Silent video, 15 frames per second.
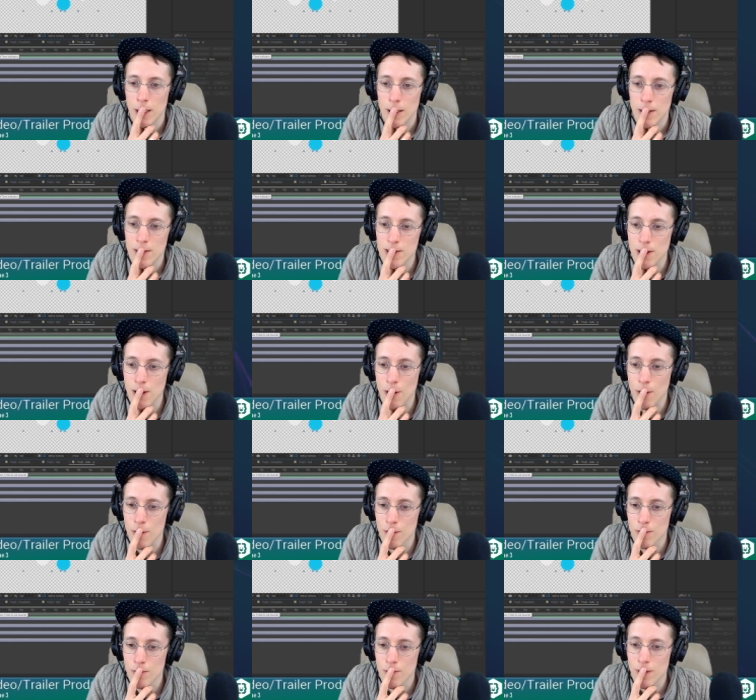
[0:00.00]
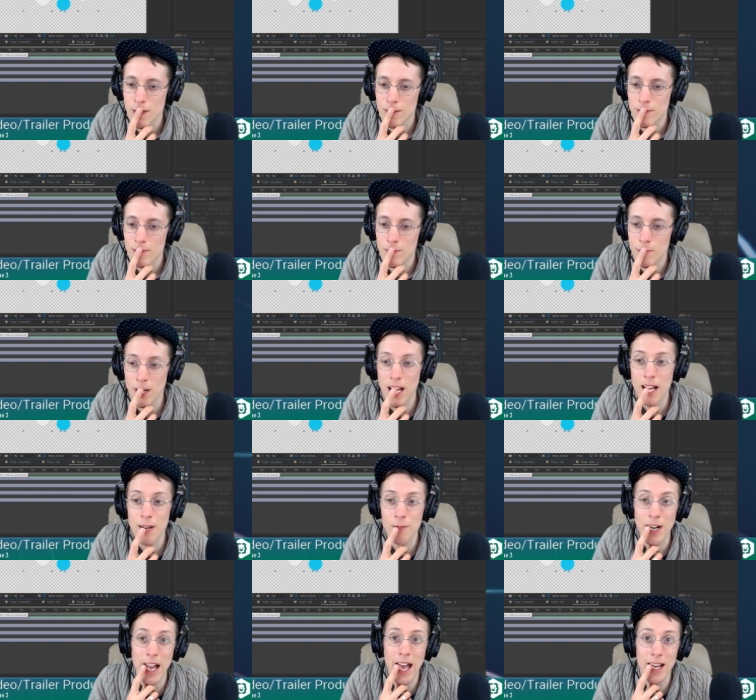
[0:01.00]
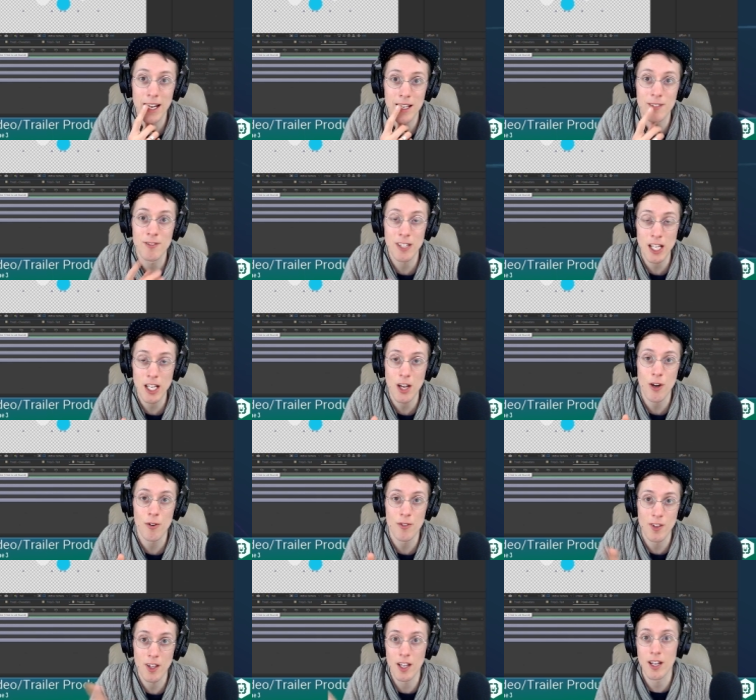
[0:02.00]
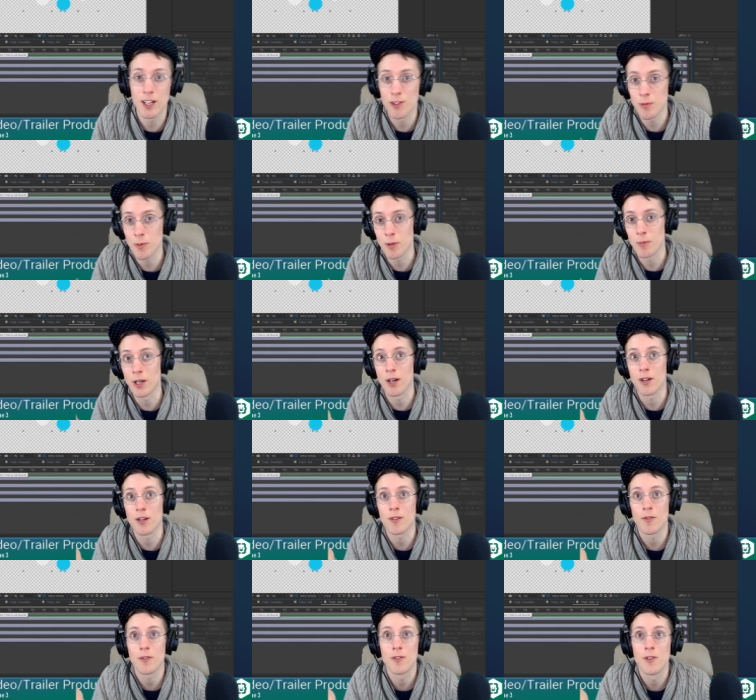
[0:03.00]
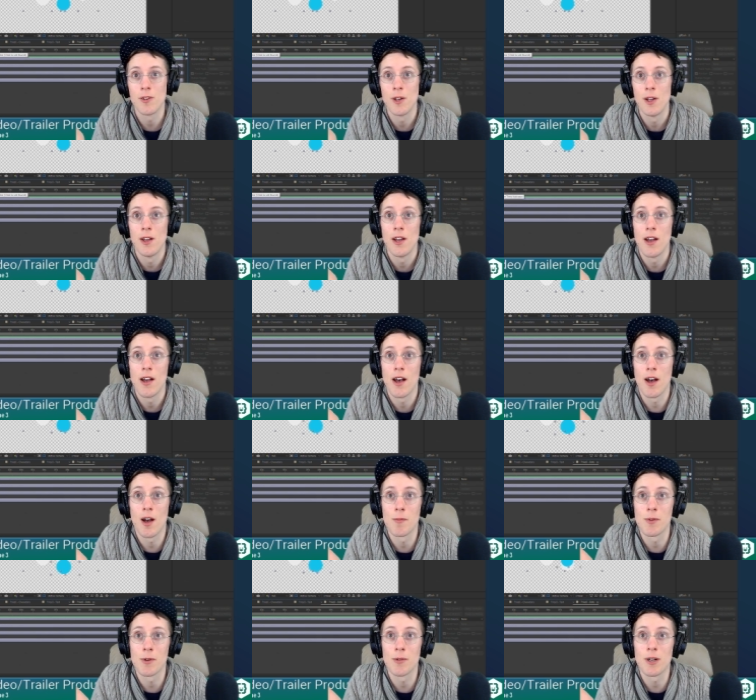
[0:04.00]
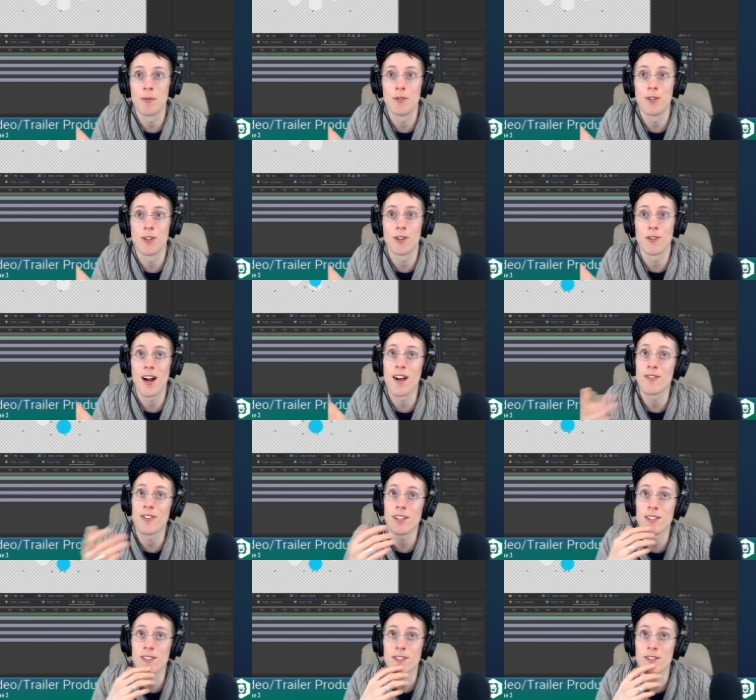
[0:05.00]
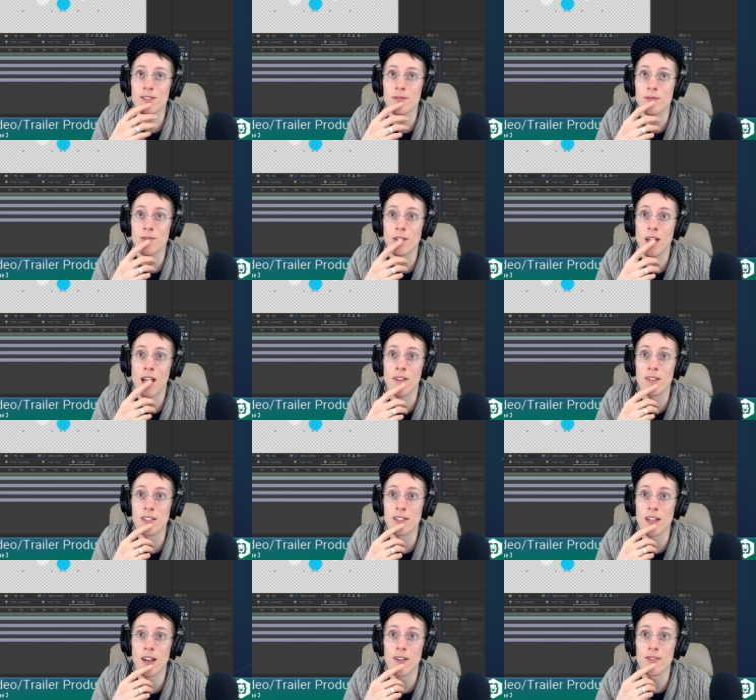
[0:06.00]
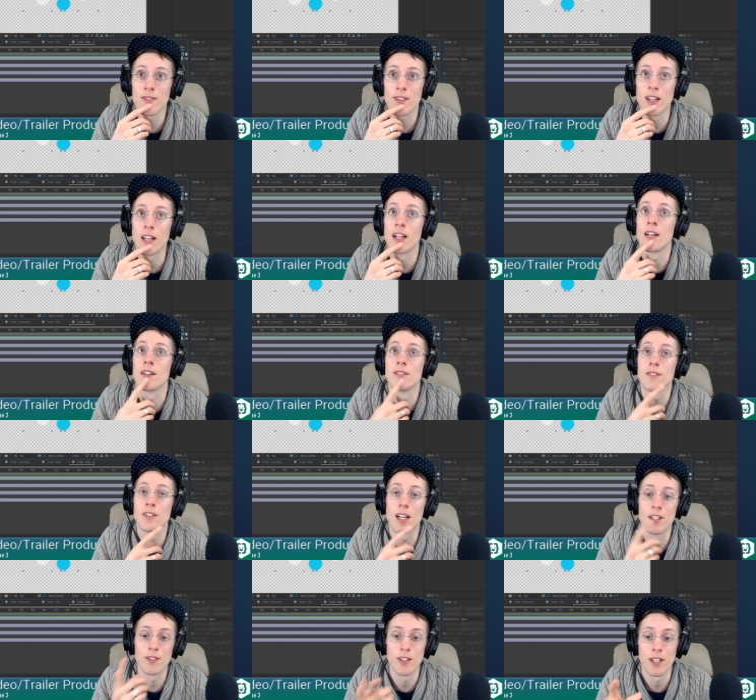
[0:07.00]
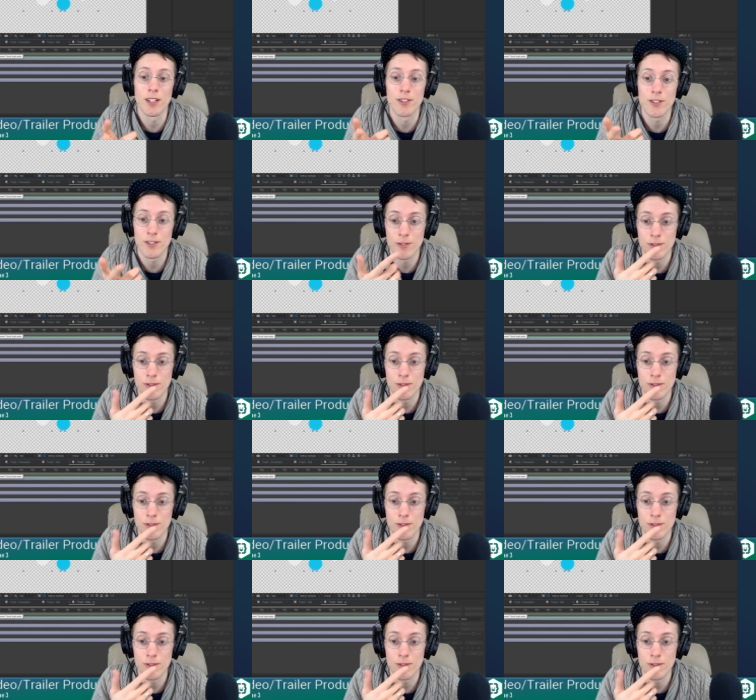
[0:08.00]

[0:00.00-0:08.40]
So when I edit video, then I use Premiere. But when I'm doing graphics heavy stuff, then I do this.